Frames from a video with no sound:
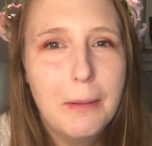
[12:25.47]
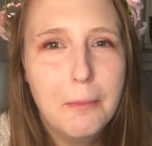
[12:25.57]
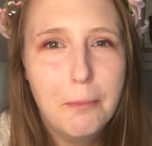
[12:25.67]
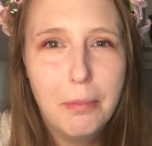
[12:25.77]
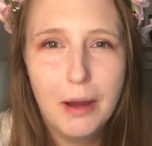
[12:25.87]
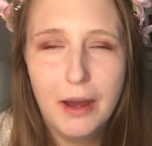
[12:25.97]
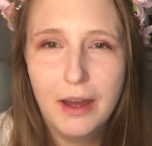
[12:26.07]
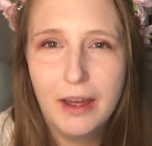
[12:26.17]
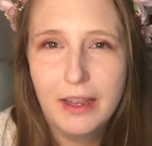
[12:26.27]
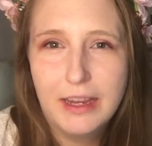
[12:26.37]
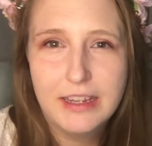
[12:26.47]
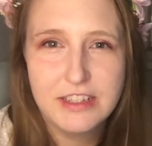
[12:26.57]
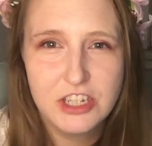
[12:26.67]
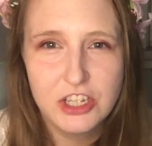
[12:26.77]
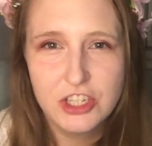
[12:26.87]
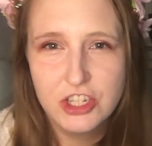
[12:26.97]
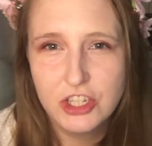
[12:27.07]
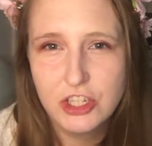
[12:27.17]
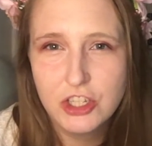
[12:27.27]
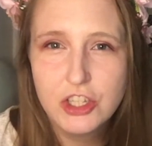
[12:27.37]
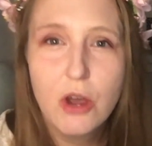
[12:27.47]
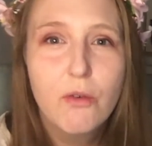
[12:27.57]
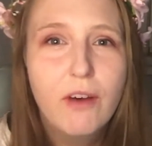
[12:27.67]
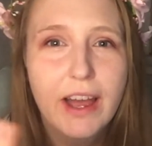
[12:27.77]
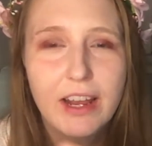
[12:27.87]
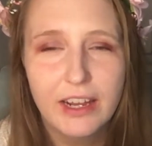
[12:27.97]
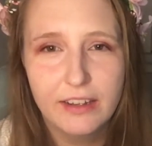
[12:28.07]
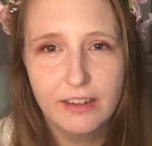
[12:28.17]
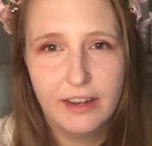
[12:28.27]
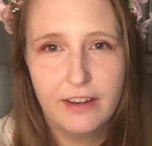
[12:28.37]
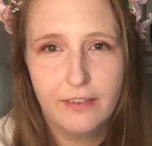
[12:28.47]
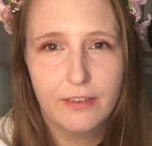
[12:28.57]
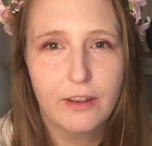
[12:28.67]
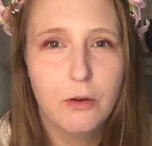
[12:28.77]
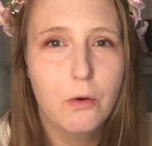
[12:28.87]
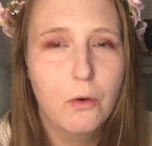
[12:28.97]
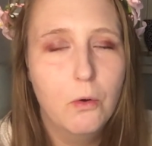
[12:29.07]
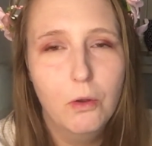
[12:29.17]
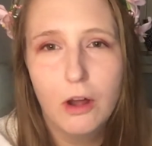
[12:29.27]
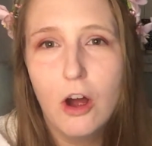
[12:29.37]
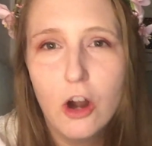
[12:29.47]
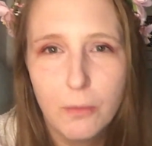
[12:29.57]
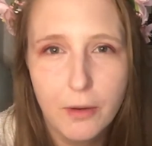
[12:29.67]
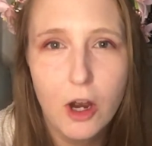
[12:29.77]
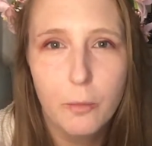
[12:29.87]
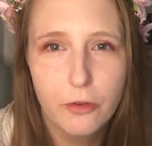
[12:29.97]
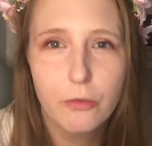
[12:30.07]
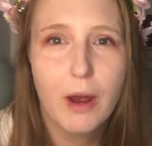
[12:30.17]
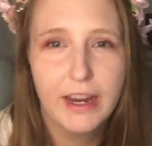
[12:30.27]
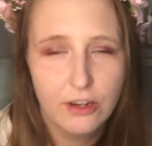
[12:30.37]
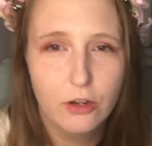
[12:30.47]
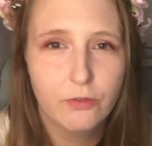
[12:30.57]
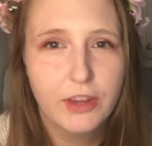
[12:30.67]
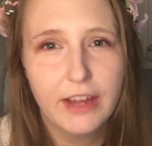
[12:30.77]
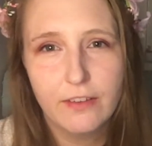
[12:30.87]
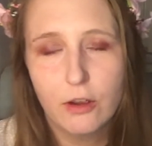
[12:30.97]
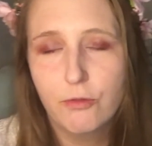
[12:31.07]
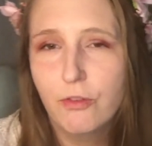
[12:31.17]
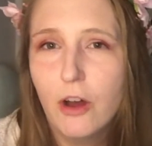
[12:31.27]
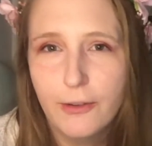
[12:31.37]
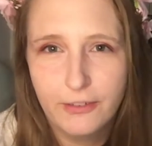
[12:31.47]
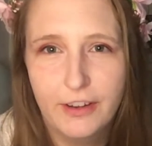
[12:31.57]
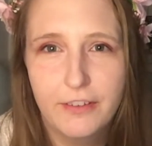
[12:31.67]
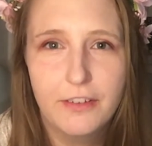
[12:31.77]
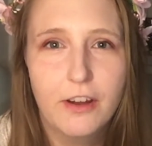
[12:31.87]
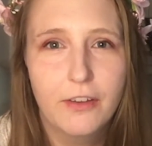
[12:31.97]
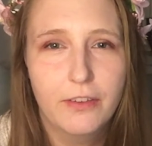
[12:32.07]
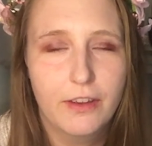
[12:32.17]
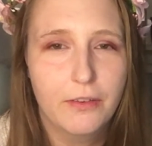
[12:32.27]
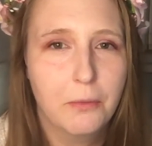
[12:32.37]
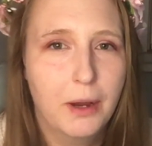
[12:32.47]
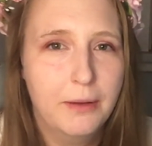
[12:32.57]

But it's just so violent that his whole arm comes right off. That's how fast this dance is, right?